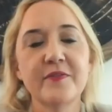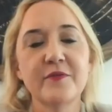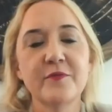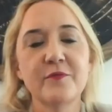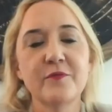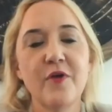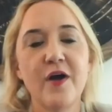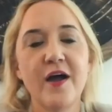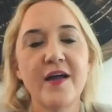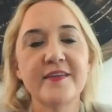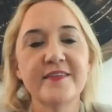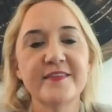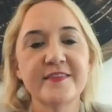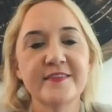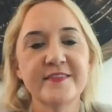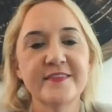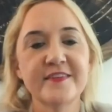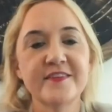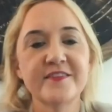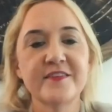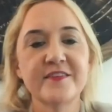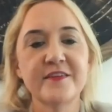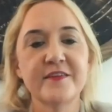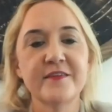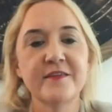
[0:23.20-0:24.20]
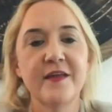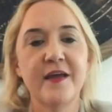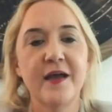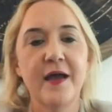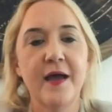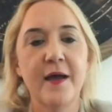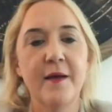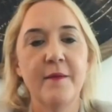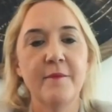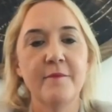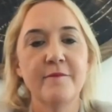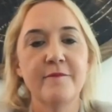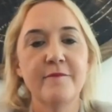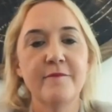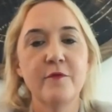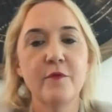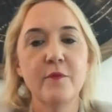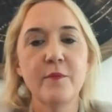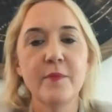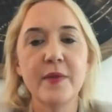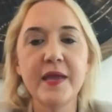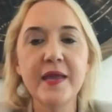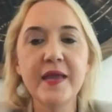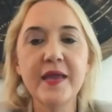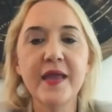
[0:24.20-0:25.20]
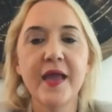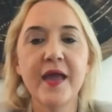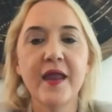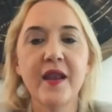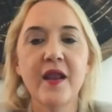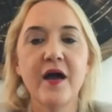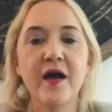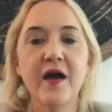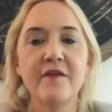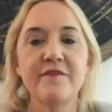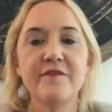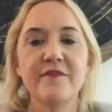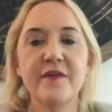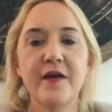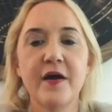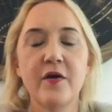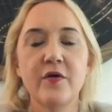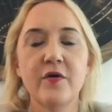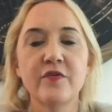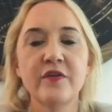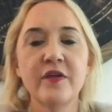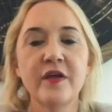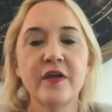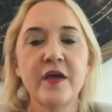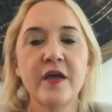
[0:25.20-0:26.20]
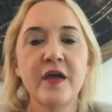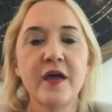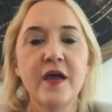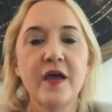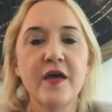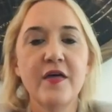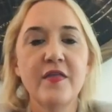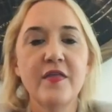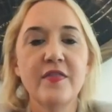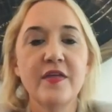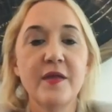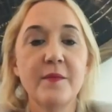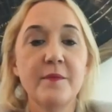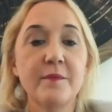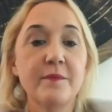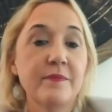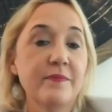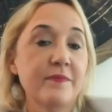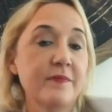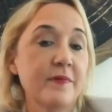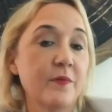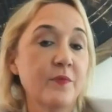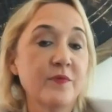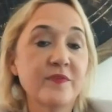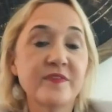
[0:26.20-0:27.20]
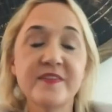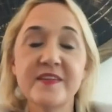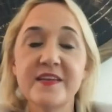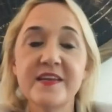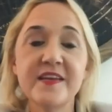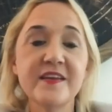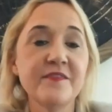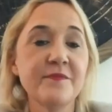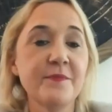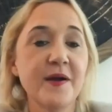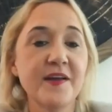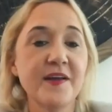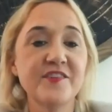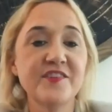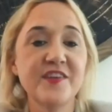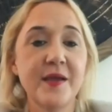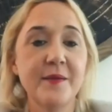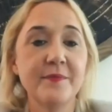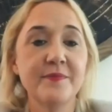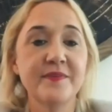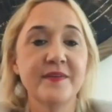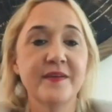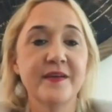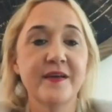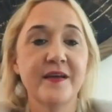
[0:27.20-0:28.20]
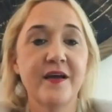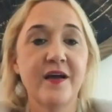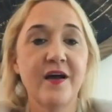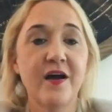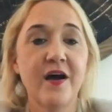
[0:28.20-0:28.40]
the right decision for me, and I felt that it was the end of my chapter.